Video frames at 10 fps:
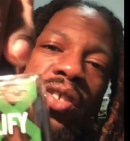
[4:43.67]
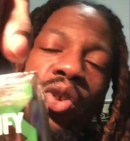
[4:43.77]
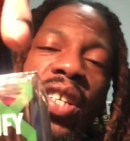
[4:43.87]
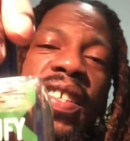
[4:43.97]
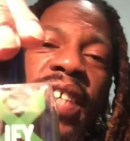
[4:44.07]

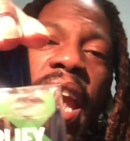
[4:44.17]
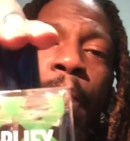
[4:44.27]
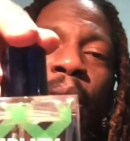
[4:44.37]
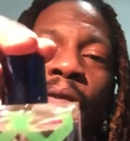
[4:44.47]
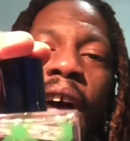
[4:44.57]
So this is
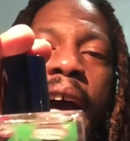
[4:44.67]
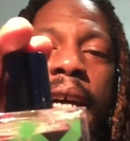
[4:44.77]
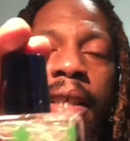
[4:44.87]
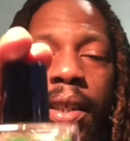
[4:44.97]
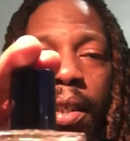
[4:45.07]

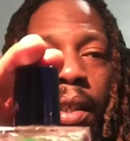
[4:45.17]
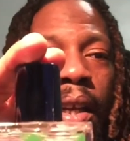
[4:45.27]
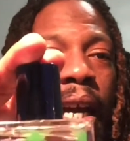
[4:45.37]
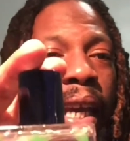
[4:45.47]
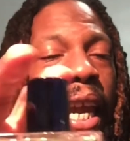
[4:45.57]
Amplify,
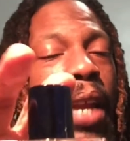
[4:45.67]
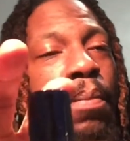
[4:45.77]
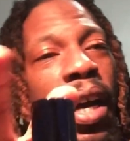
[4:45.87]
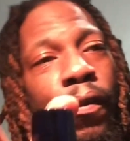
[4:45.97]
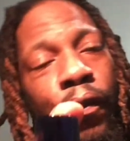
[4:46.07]

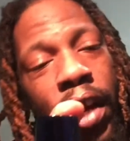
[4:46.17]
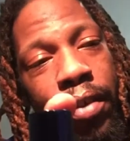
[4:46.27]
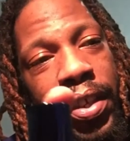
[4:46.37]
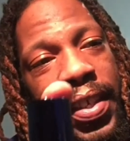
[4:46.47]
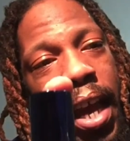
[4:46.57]
again by the
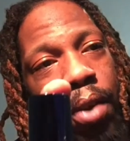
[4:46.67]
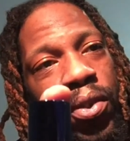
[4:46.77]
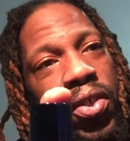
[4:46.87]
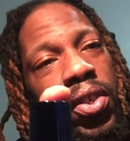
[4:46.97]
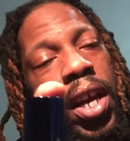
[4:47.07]
Fragrance
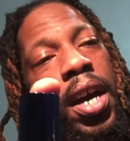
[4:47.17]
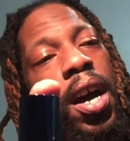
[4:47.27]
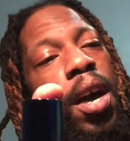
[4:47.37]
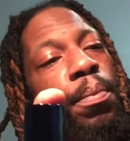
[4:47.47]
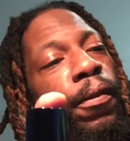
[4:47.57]
House
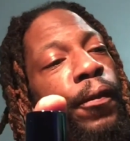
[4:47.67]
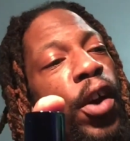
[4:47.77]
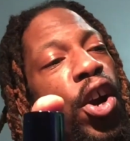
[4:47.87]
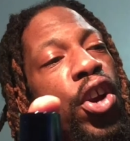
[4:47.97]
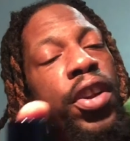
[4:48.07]
uh,
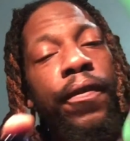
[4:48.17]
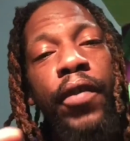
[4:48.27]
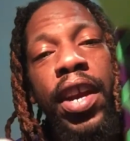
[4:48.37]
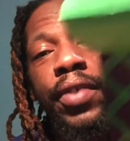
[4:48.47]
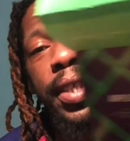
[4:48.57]
Preferred
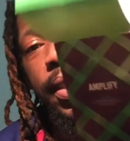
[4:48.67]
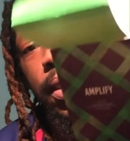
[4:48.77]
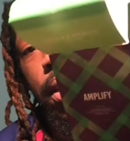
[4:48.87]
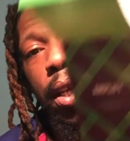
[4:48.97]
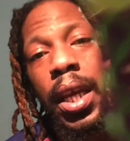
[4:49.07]

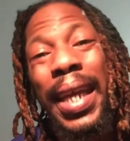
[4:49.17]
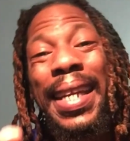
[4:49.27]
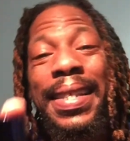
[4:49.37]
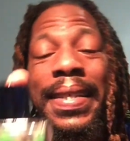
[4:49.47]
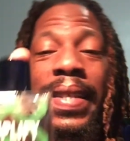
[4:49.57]
Fragrance.
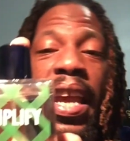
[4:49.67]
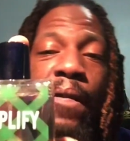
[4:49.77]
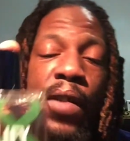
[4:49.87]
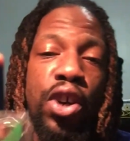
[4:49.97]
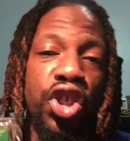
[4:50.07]
And this is
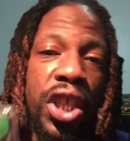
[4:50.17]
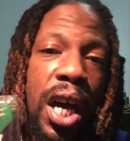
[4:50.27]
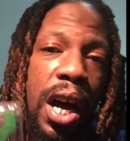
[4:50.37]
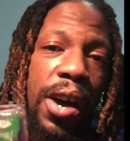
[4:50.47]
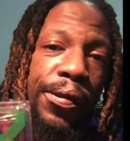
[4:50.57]
their version
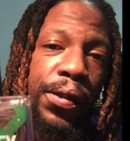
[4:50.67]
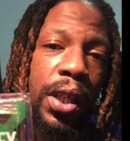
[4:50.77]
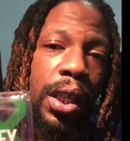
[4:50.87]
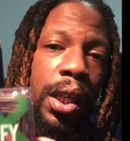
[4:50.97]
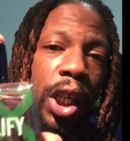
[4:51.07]
of
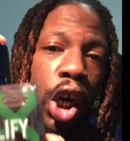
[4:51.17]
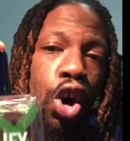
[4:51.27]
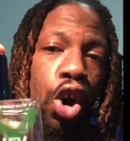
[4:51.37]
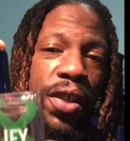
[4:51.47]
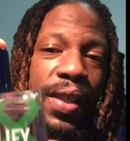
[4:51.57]

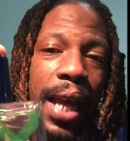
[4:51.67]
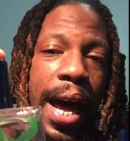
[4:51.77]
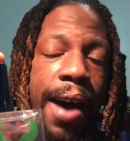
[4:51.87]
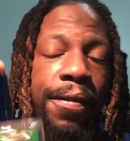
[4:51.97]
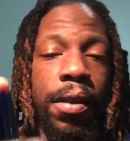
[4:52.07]
Lacoste
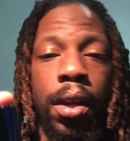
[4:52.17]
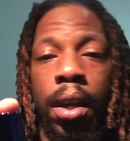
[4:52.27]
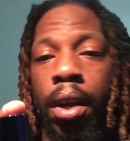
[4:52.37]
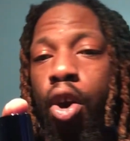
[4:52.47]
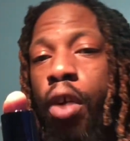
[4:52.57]
Live
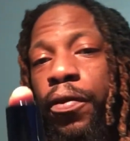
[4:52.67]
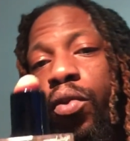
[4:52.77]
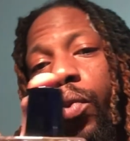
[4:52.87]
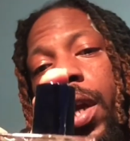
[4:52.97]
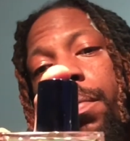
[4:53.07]
off
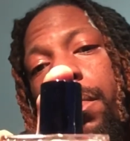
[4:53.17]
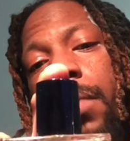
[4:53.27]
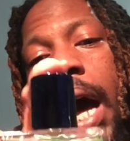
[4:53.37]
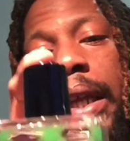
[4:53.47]
the rip.